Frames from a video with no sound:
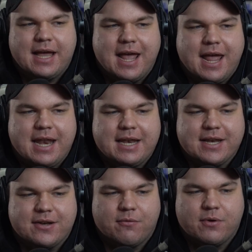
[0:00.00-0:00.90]

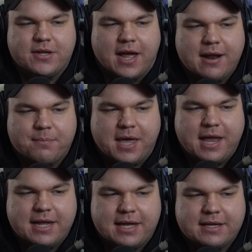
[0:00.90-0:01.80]
And what you end up
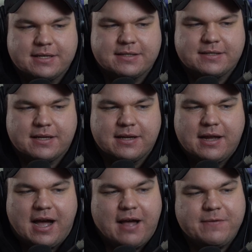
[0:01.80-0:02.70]
getting is,
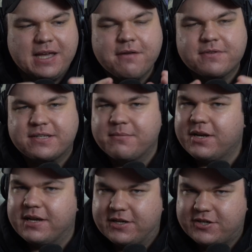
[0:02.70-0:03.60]
I think I have a
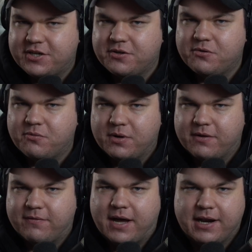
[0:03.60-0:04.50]
similar issue
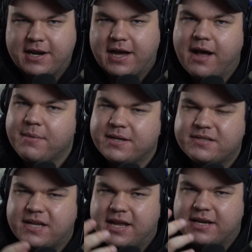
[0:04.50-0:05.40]
with Ana de
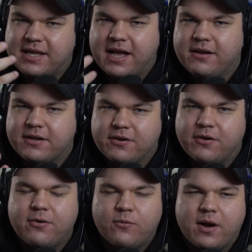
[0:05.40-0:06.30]
Armas and Gal
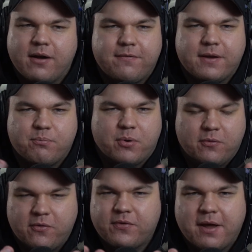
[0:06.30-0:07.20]
Gadot, where I think
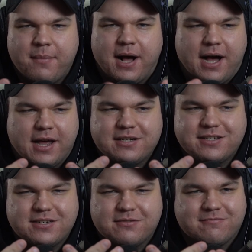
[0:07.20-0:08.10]
both of them
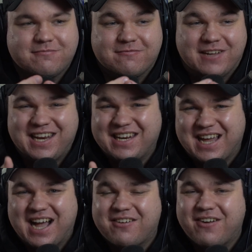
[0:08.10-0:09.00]
aren't really
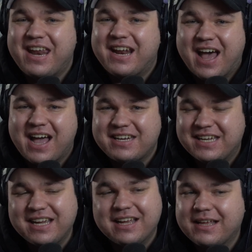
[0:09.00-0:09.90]
that great at
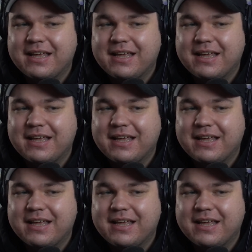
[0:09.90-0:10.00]
acting.